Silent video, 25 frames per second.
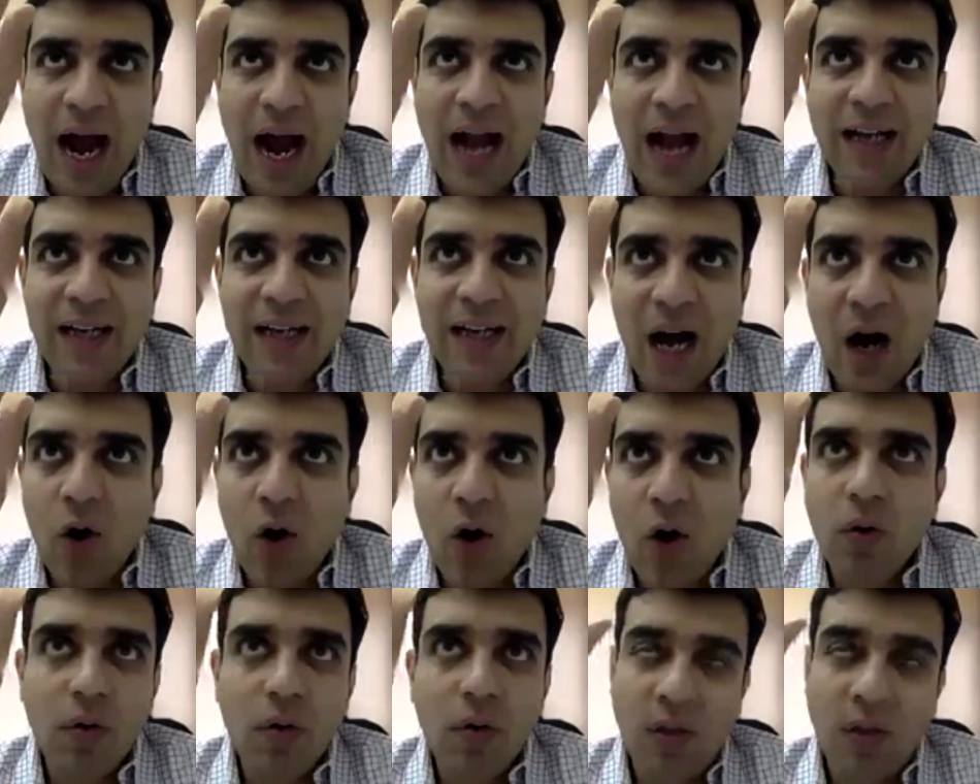And
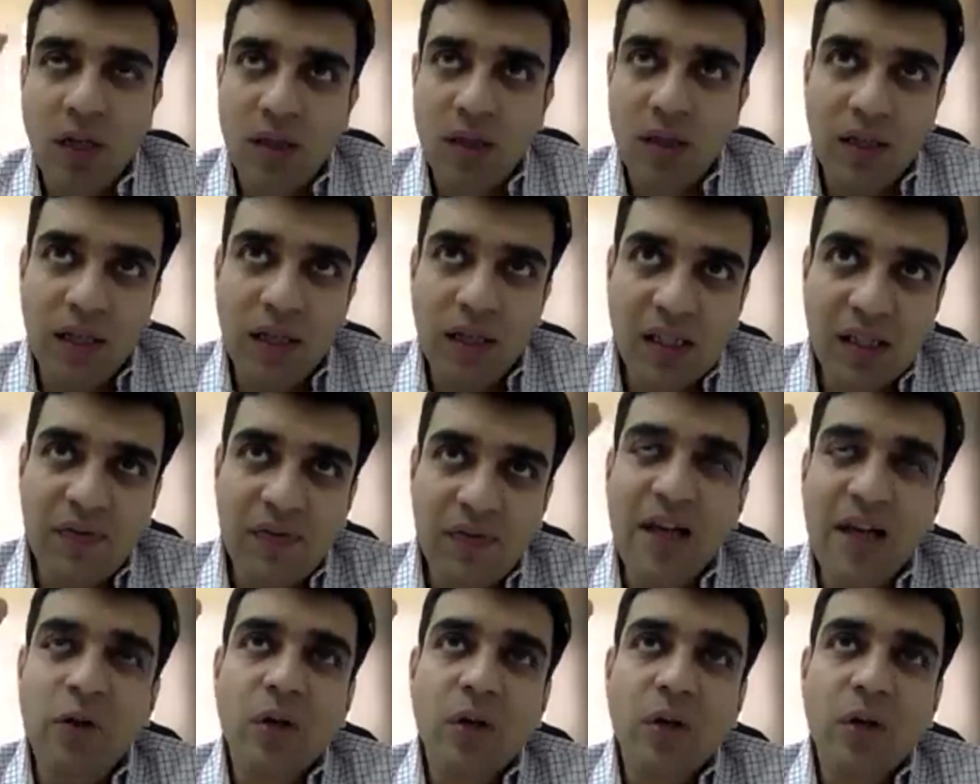now this
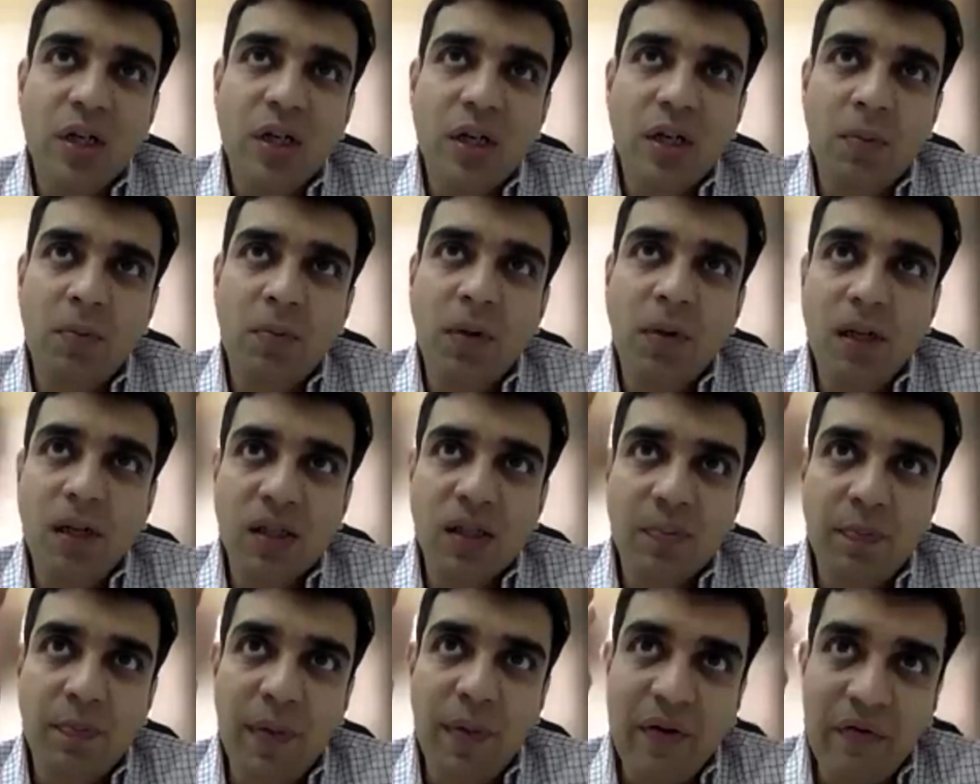valuation number
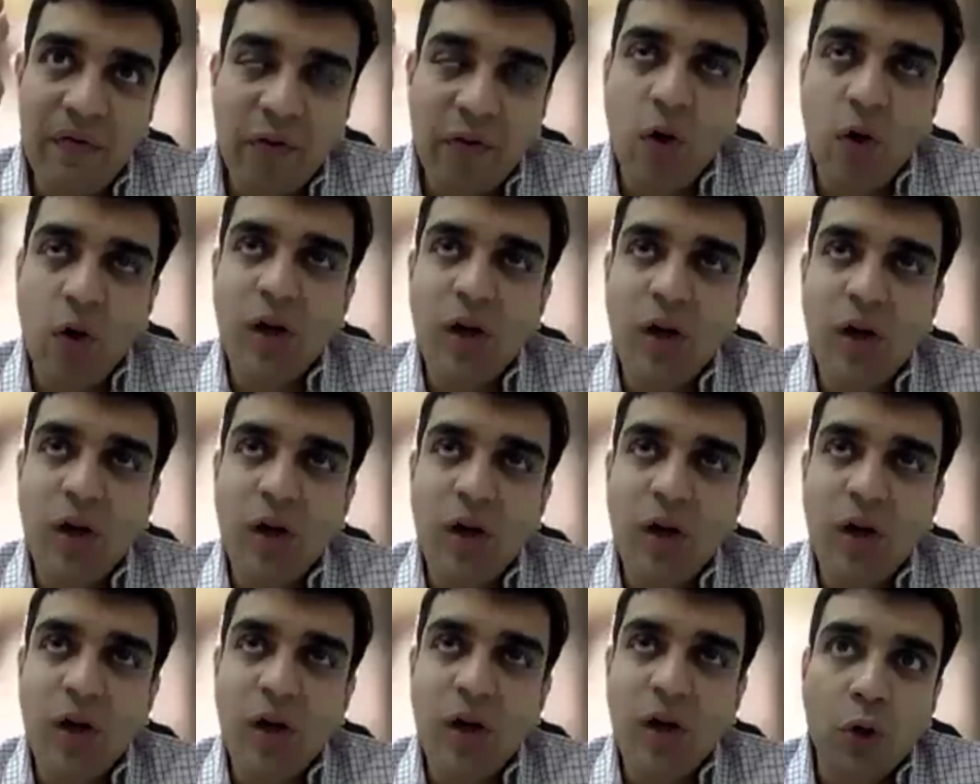is before
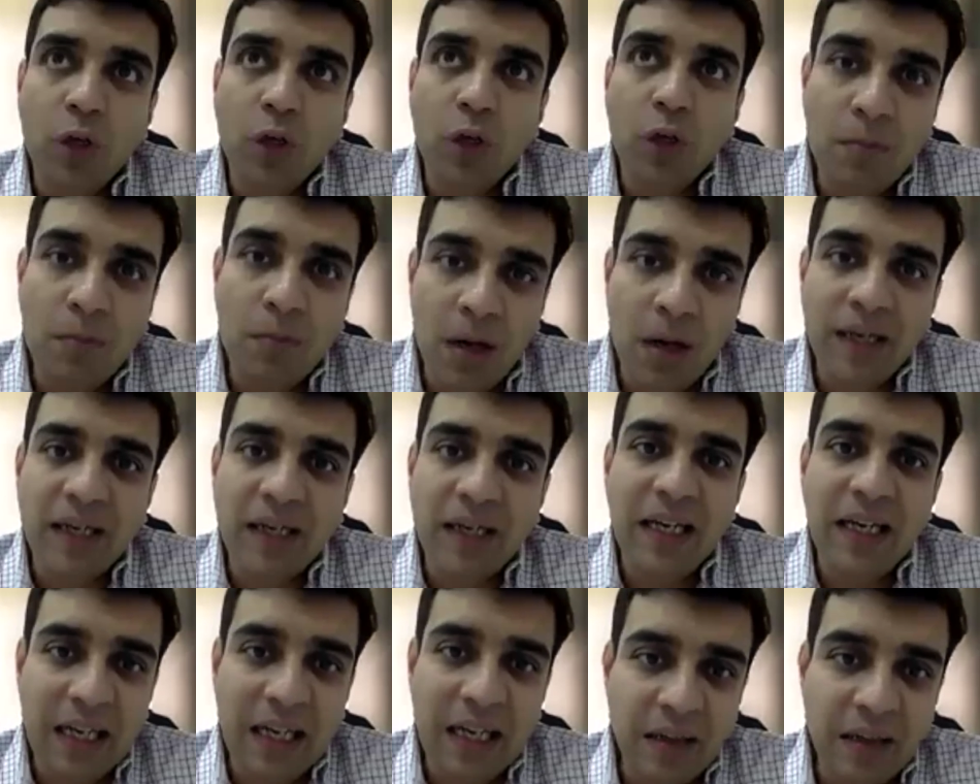I put in
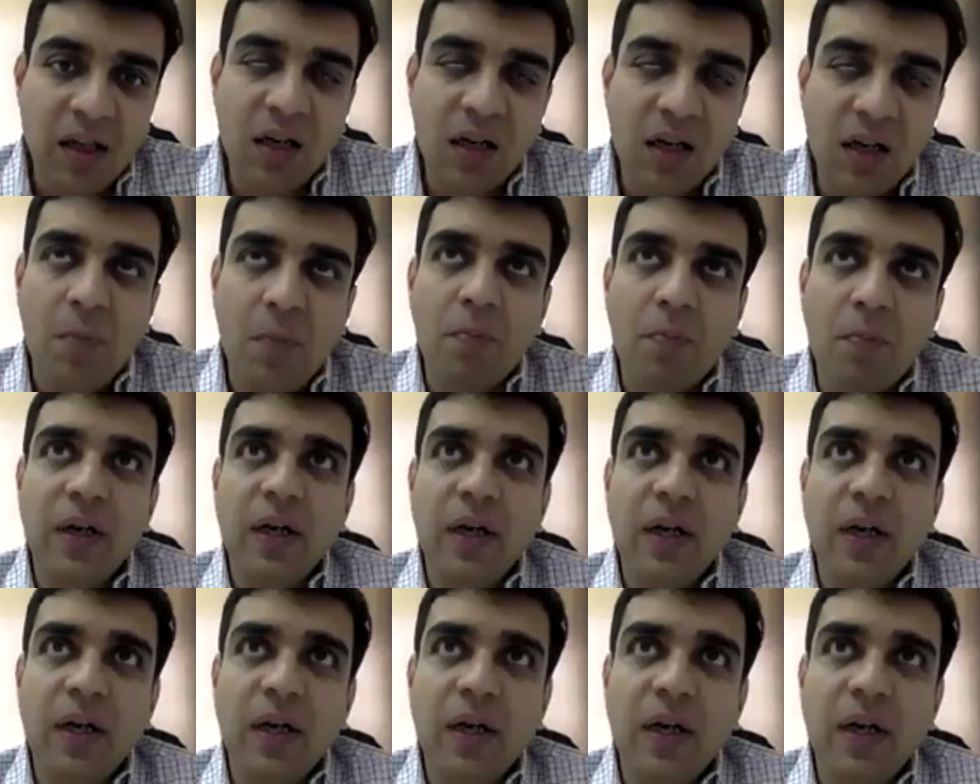money in the
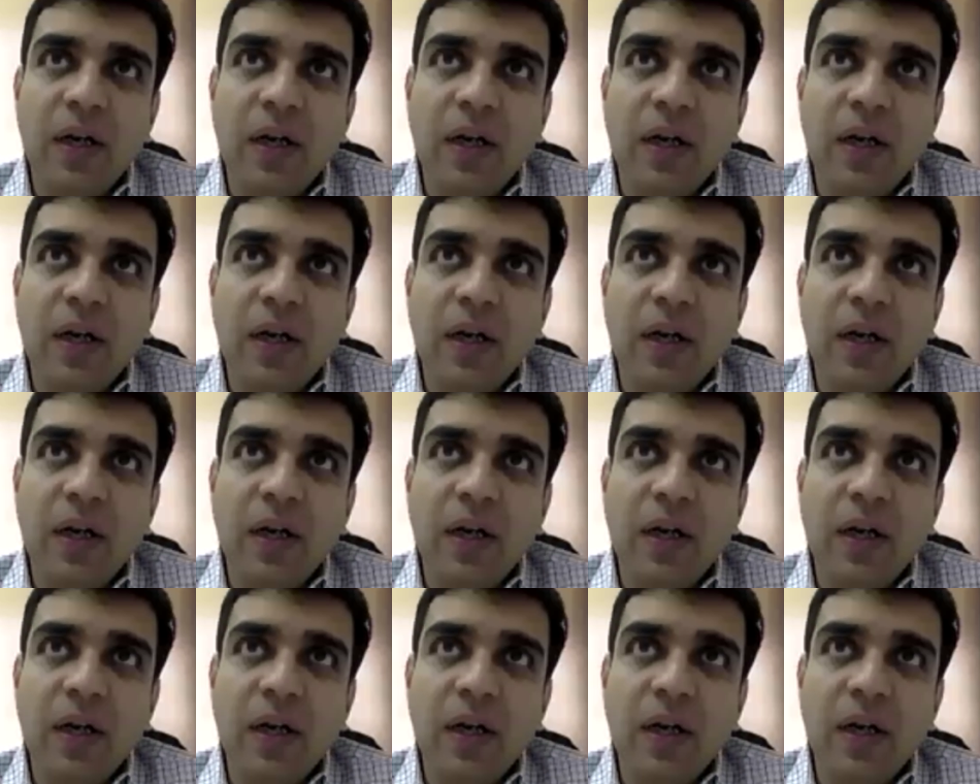company.